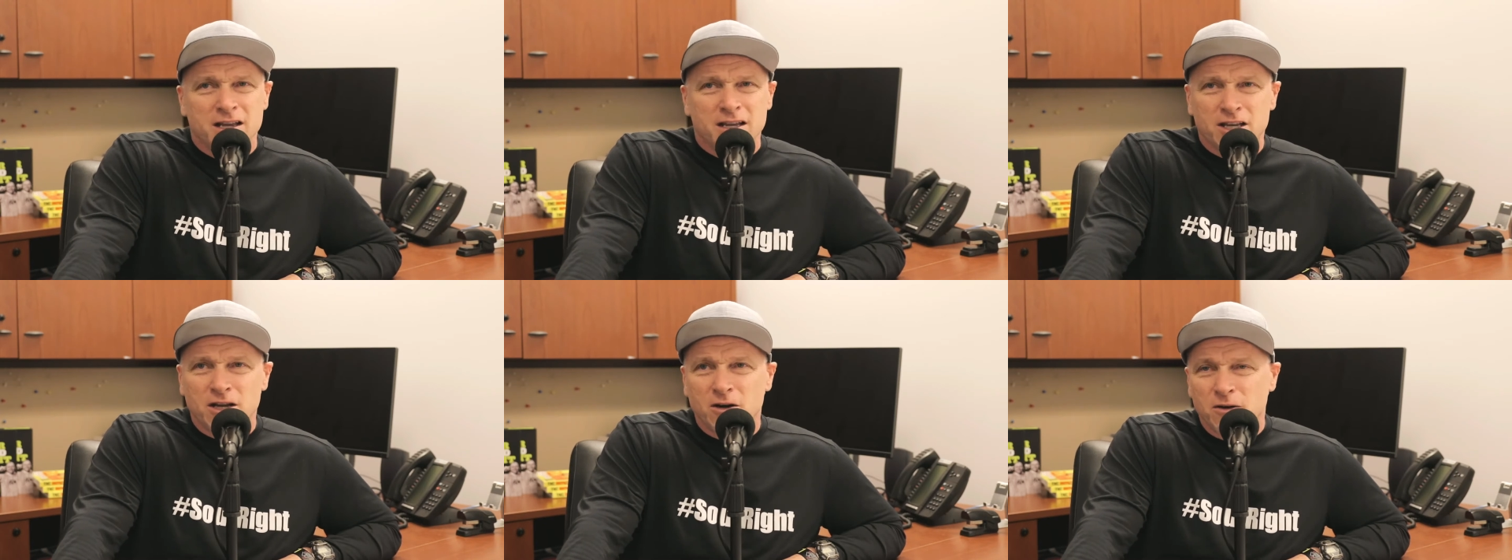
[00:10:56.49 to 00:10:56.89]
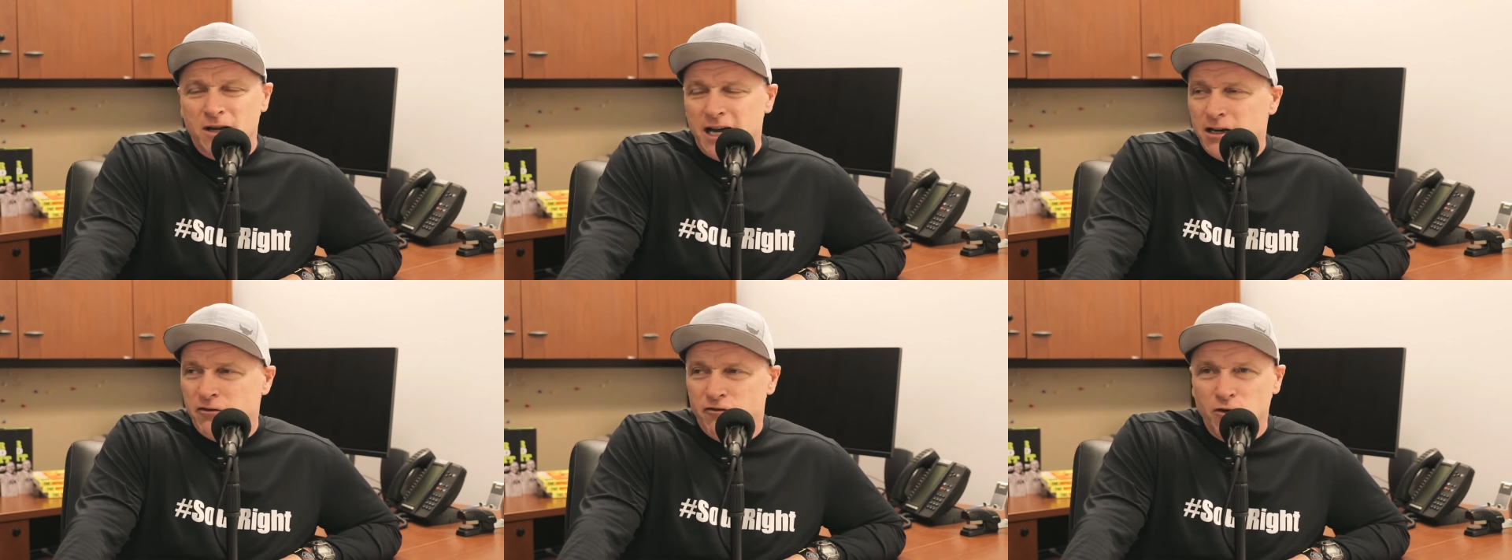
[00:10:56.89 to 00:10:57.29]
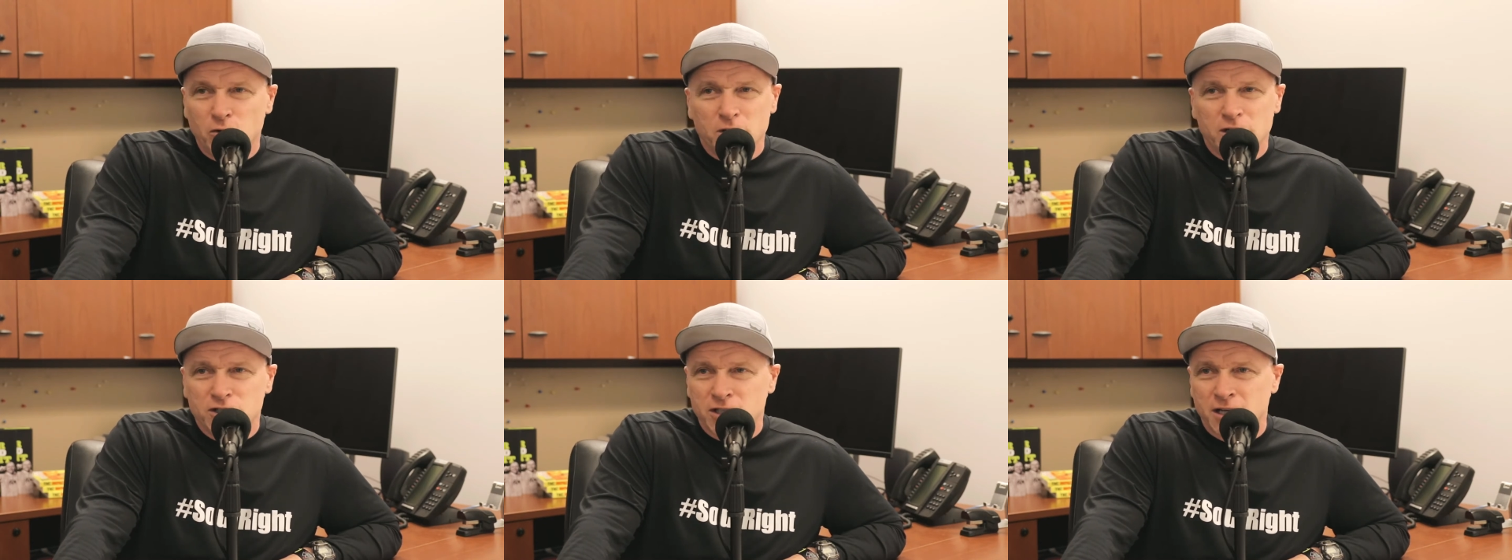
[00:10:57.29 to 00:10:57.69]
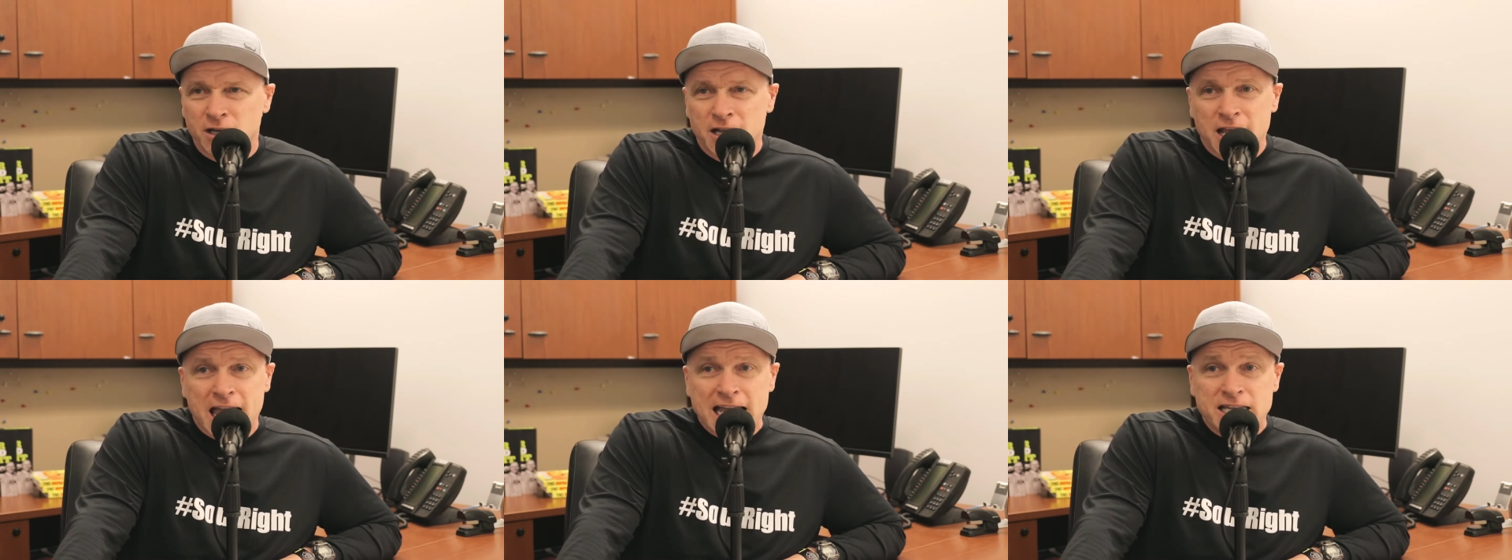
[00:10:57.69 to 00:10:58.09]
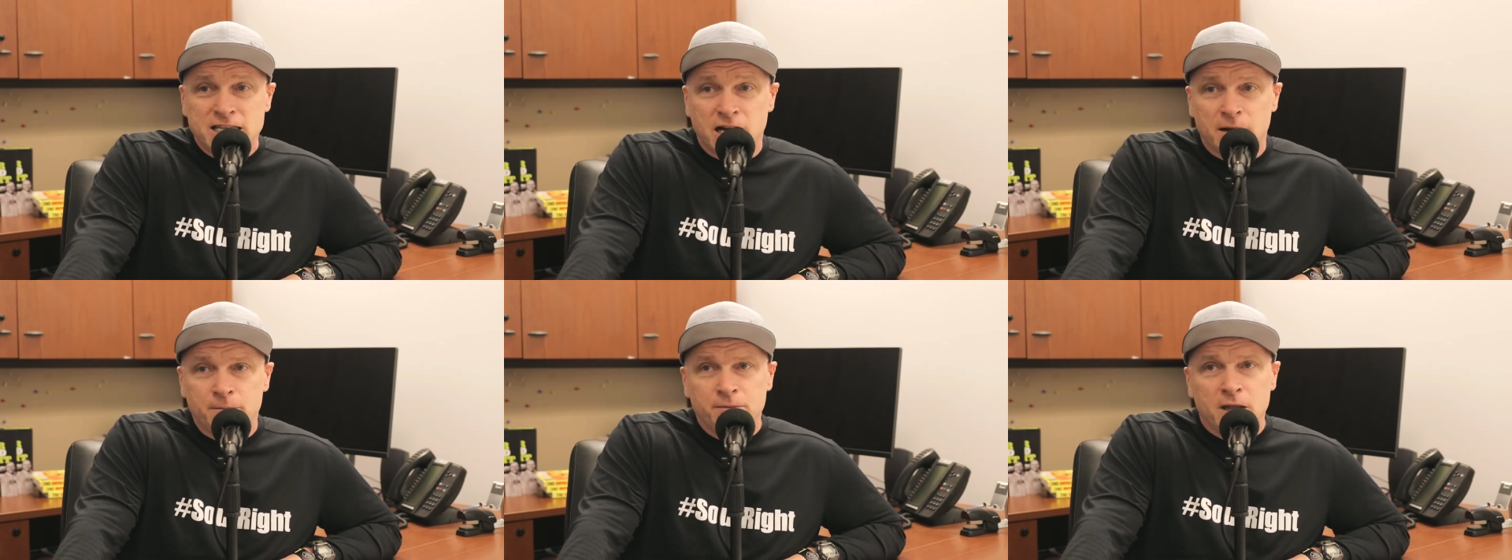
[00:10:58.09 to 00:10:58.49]
you know, kind of foolish and, and
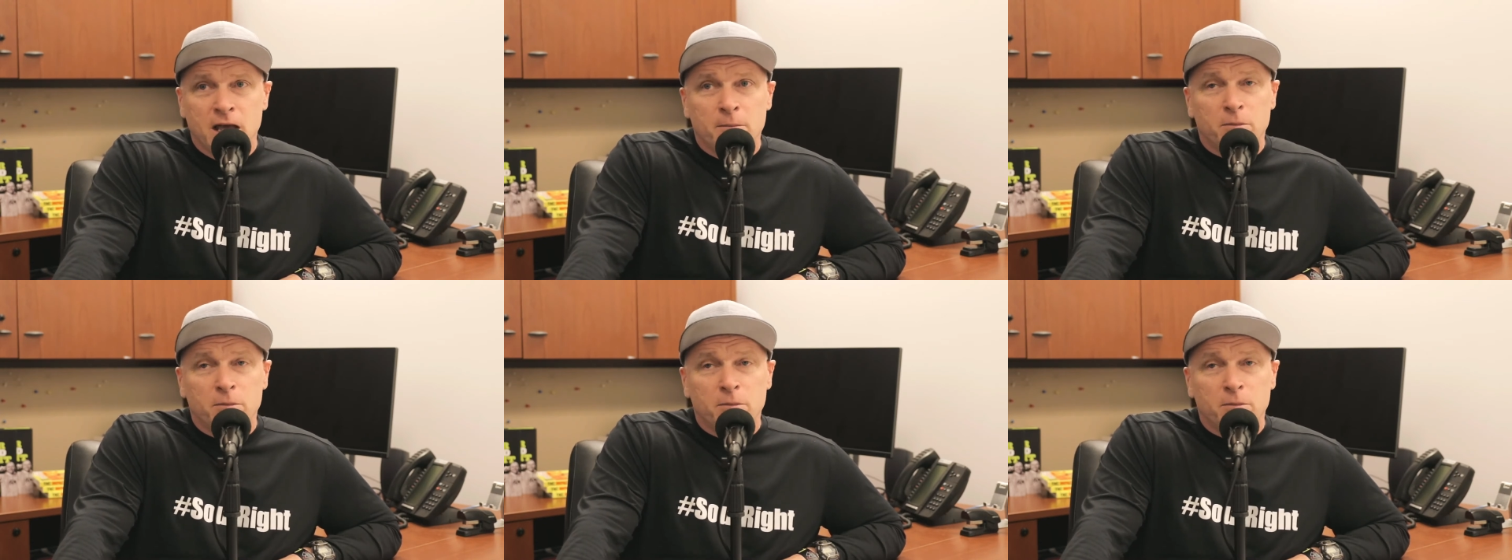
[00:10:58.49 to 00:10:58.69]
dumb.